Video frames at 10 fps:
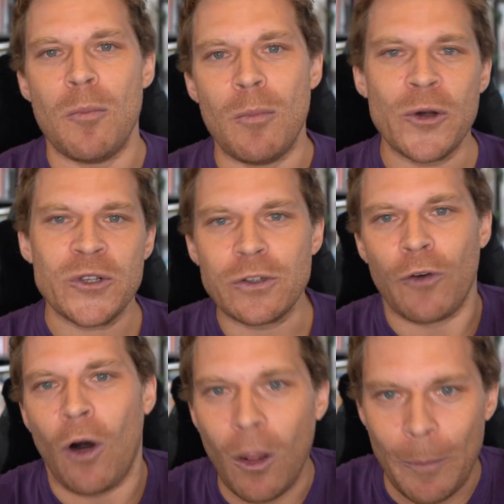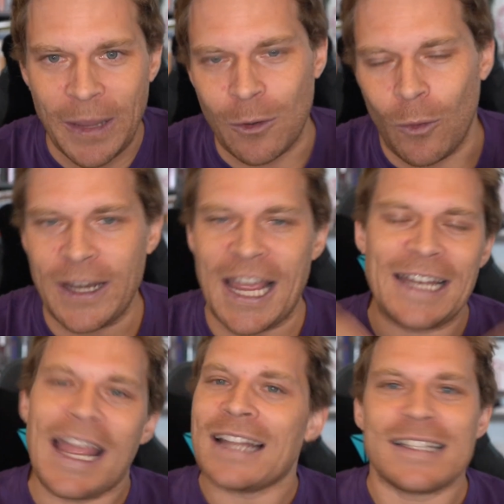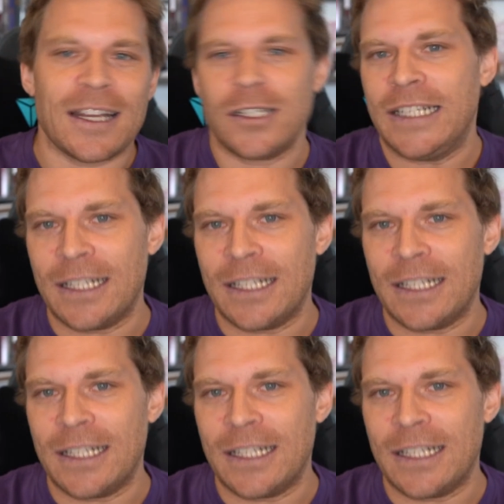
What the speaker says: most of all Bitcoin, and that is actually